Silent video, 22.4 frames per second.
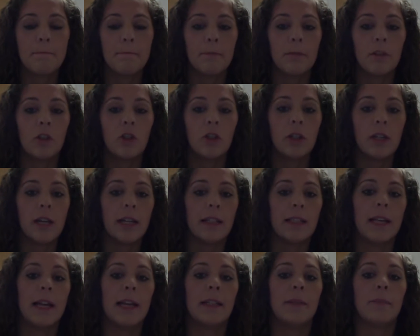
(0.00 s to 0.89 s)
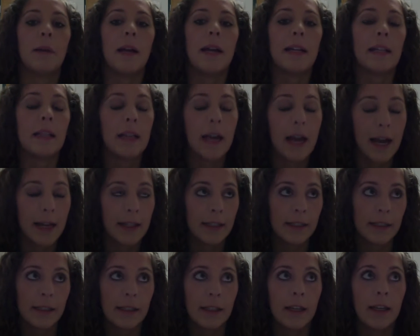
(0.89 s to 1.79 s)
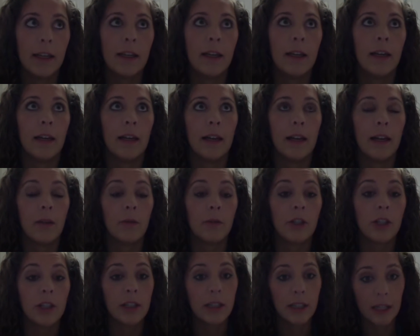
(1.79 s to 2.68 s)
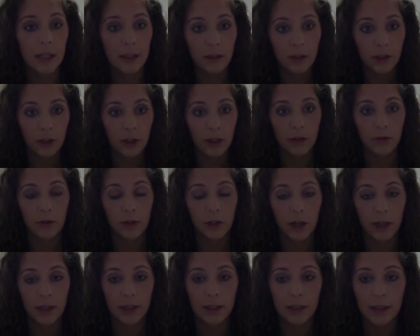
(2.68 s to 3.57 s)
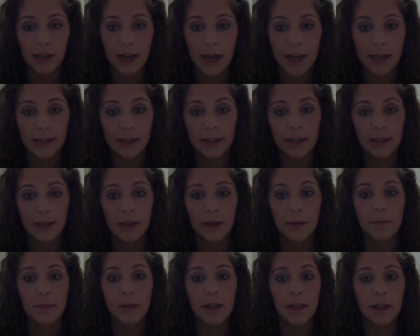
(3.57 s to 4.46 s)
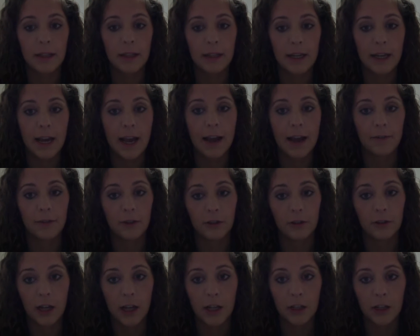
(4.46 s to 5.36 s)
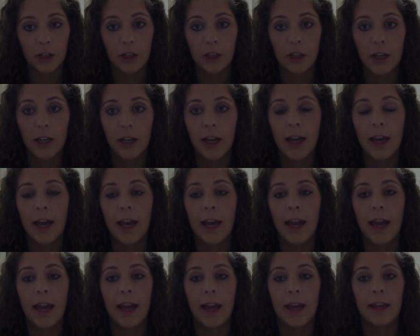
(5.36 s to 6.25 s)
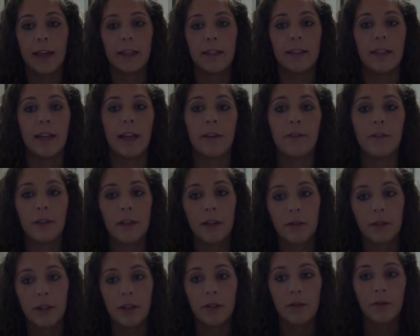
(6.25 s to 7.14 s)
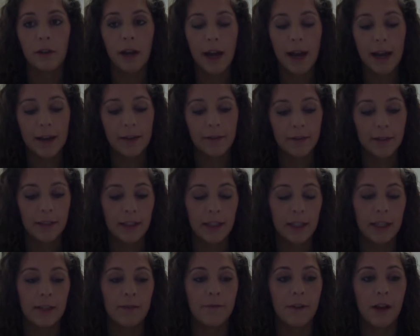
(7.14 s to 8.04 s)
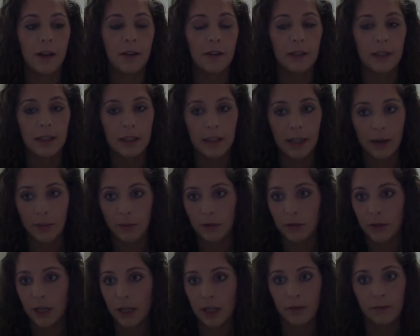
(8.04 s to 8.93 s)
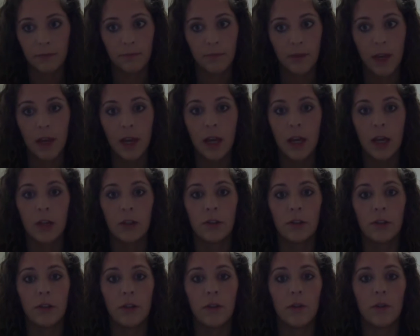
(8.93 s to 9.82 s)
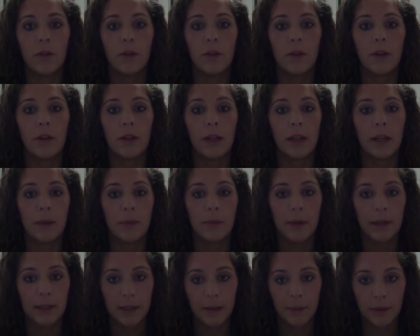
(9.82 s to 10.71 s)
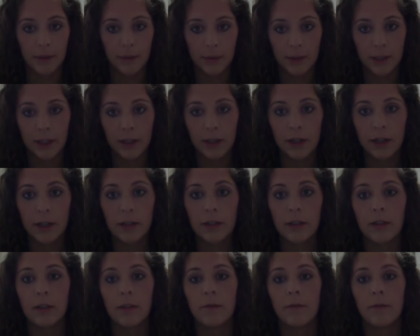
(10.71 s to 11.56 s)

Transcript: Student X has my class, which is an English language arts class, immediately after lunch. And every day when he arrives, he follows the same routine. So he picks up his materials